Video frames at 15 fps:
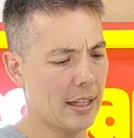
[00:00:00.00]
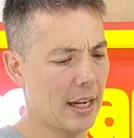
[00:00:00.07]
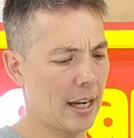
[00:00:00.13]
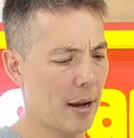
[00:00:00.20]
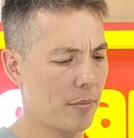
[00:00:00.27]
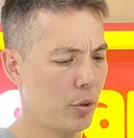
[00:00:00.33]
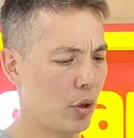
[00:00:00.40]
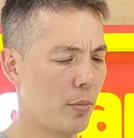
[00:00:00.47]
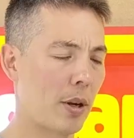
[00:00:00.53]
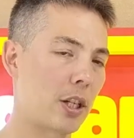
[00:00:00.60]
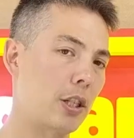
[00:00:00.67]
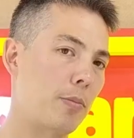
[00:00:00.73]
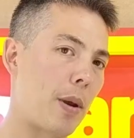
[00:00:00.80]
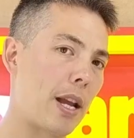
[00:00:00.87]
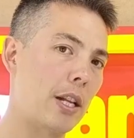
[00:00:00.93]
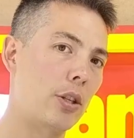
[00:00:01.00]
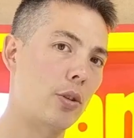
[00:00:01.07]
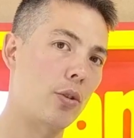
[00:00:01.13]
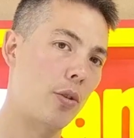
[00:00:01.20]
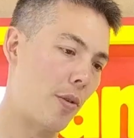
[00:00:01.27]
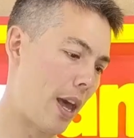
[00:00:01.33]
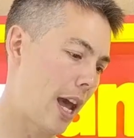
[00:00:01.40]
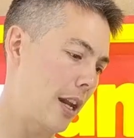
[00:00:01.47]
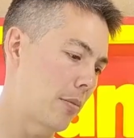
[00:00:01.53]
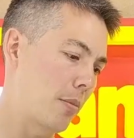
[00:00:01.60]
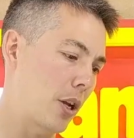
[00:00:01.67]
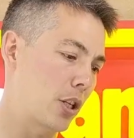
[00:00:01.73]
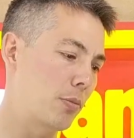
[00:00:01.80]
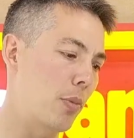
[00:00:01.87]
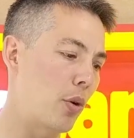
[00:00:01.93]
take up too much space or add
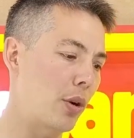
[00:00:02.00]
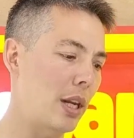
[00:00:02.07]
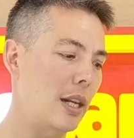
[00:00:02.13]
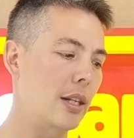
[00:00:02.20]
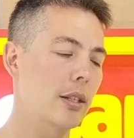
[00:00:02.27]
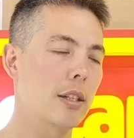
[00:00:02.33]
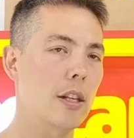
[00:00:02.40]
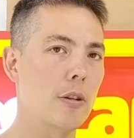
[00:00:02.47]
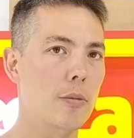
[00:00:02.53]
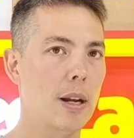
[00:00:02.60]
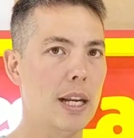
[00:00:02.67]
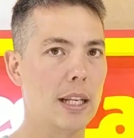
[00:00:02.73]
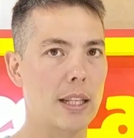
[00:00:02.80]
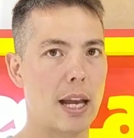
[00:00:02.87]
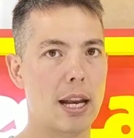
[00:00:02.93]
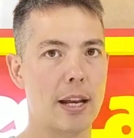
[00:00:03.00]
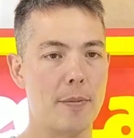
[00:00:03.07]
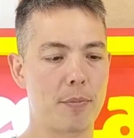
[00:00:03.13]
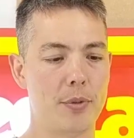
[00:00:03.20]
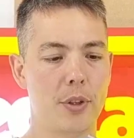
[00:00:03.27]
much bulkiness to your regulator.